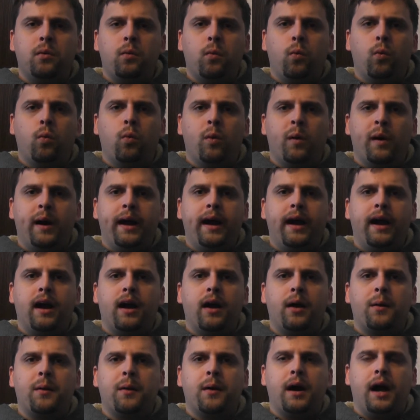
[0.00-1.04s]

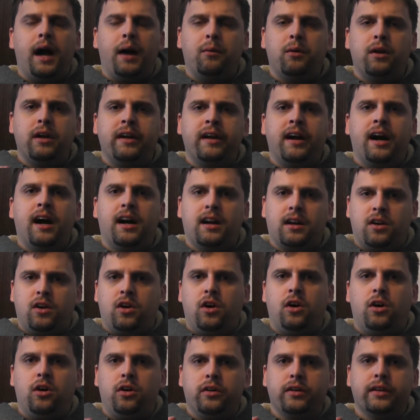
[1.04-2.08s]
where I would not
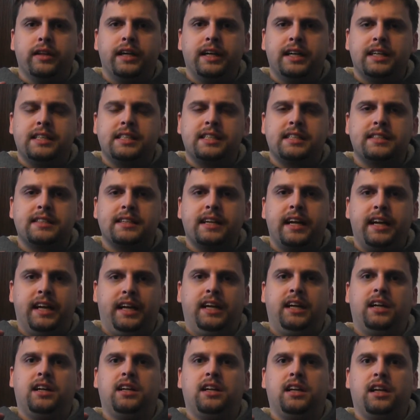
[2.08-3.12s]
call this a
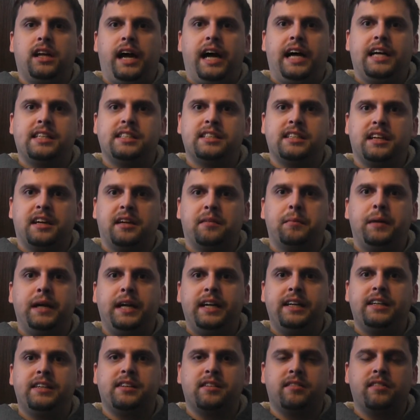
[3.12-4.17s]
classic
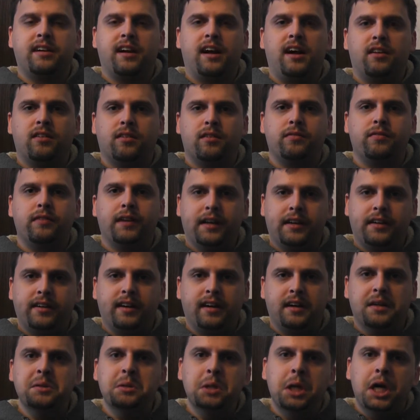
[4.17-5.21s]
piece of genre
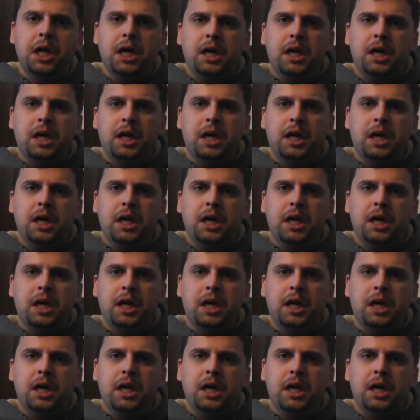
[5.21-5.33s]
fiction.